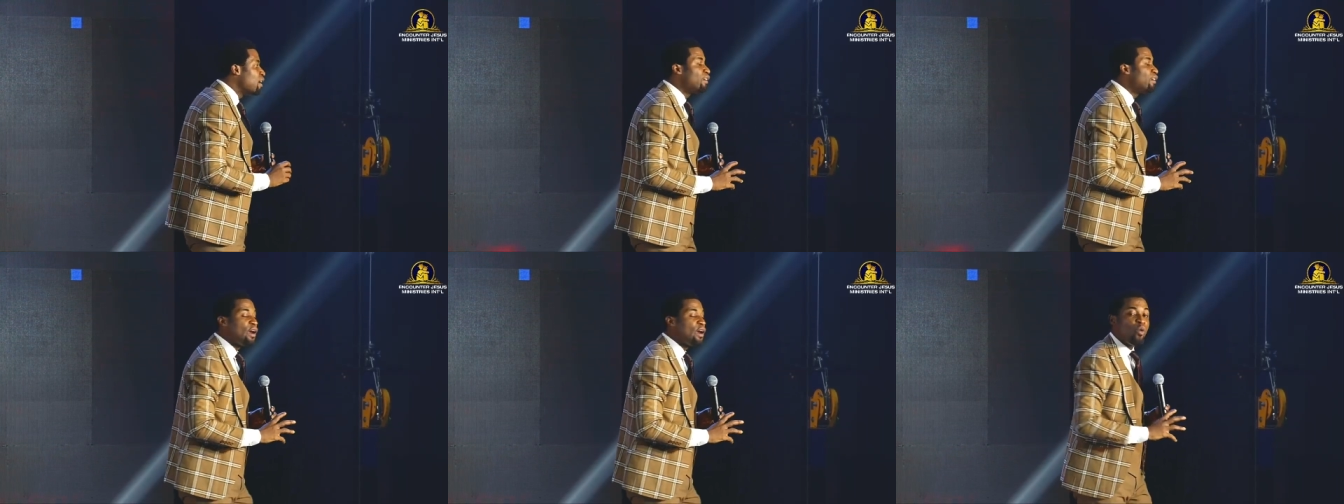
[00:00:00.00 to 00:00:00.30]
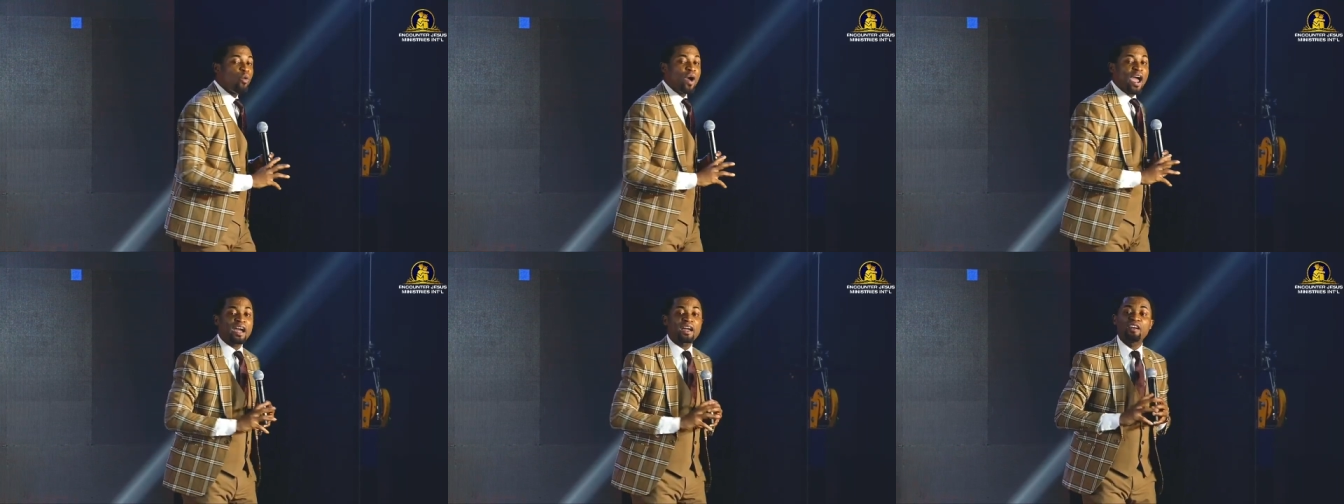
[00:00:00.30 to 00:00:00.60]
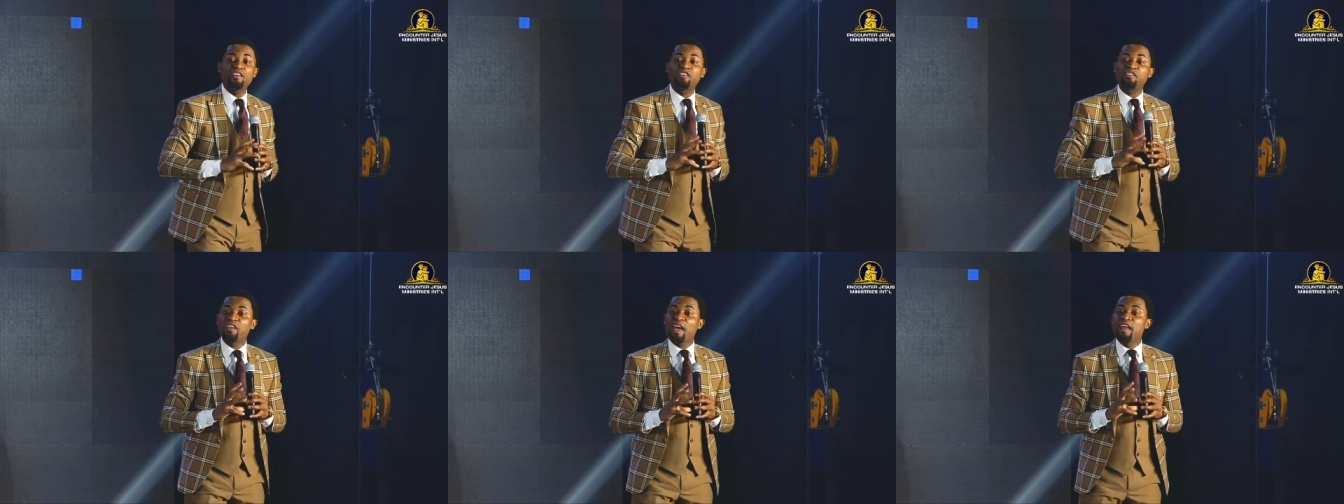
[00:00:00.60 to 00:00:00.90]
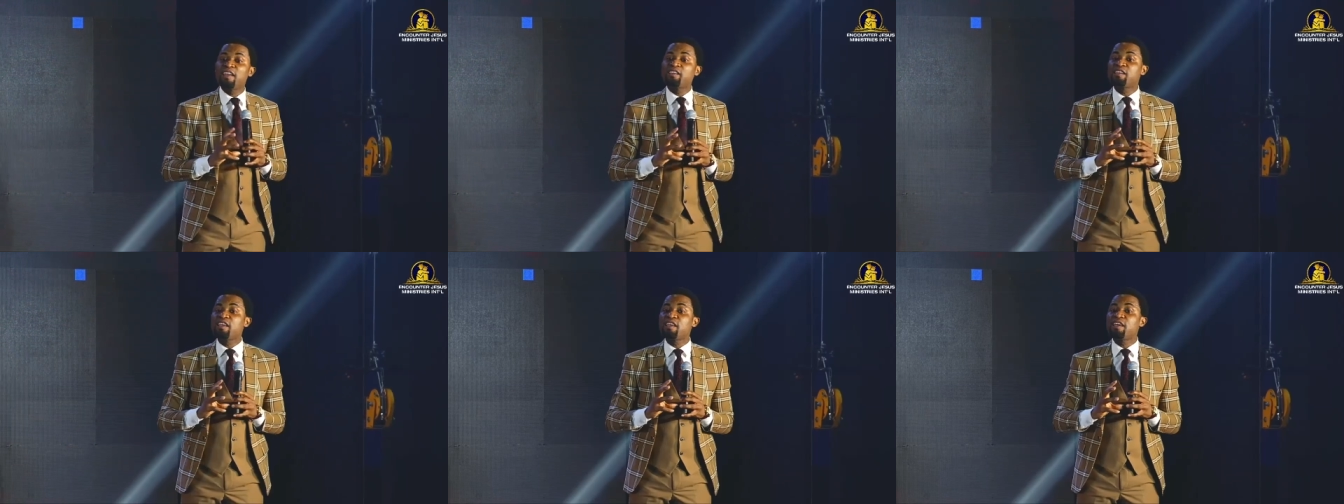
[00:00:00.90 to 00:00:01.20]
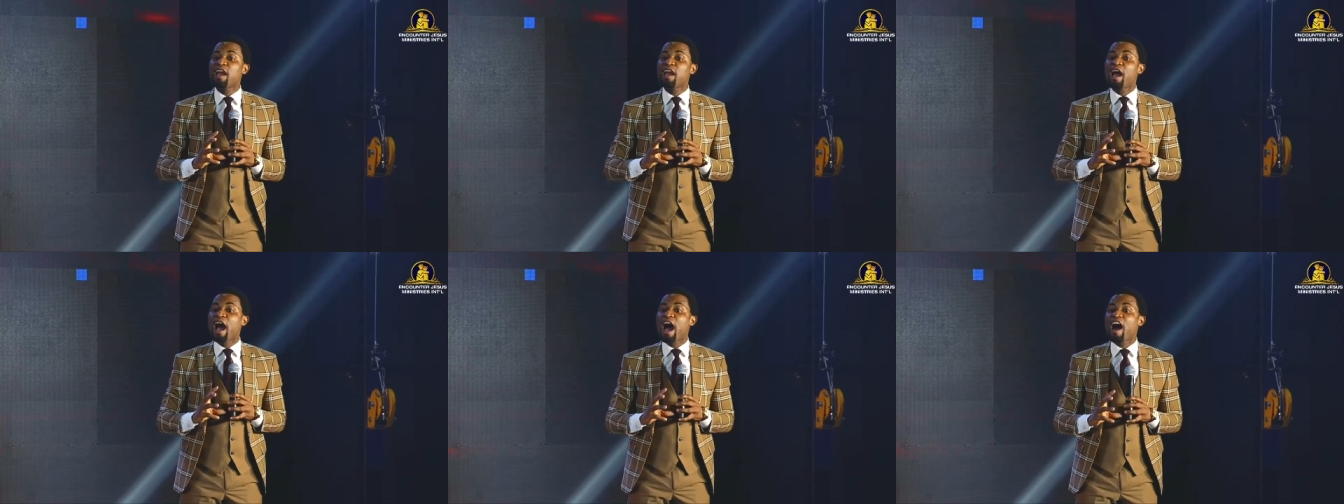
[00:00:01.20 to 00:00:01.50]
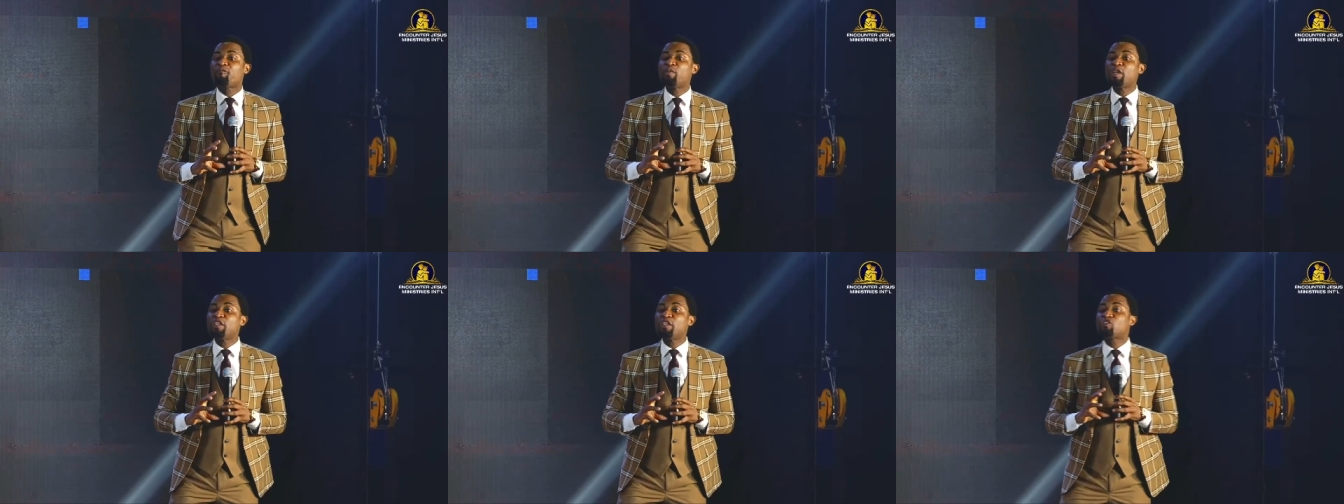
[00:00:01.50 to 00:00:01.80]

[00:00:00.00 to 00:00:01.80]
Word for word: The way Christianity have been